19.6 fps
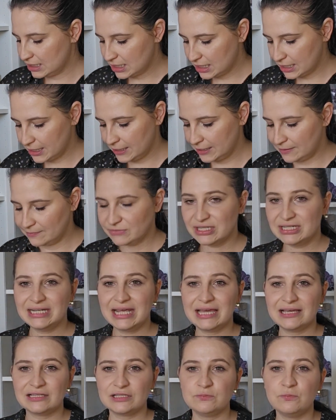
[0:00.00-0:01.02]
The
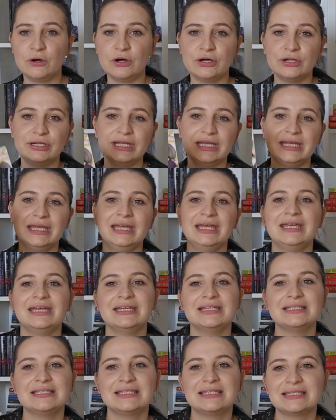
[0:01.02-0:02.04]
next one
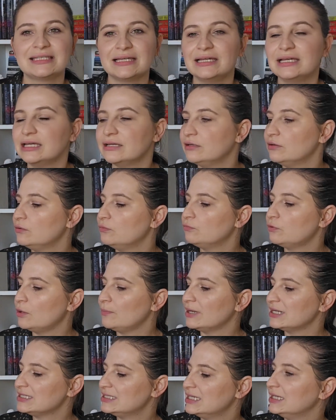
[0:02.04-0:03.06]
is
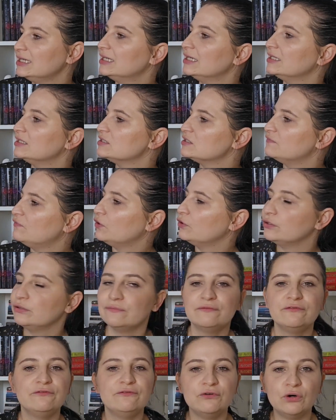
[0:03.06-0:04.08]
Romantic Killers Volume
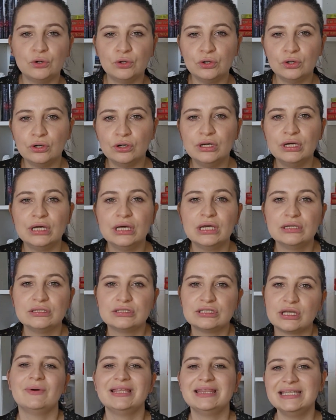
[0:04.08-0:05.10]
4.
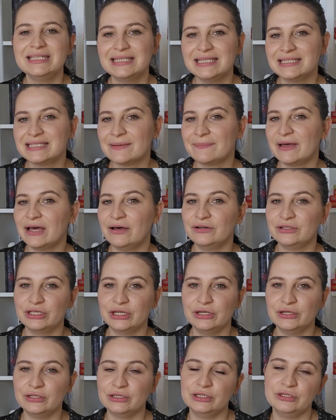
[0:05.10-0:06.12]
So this is about a
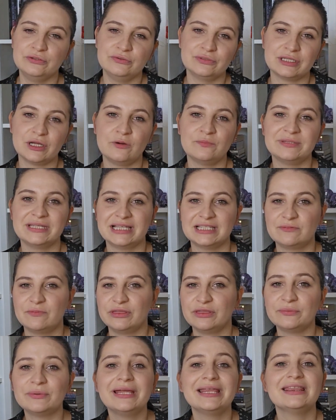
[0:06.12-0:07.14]
girl who's obsessed with
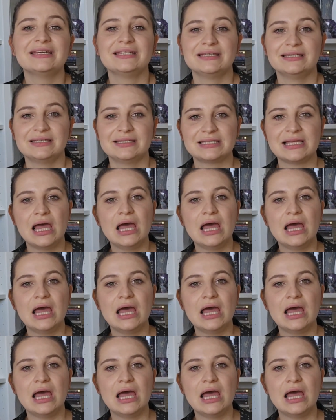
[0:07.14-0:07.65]
3 things.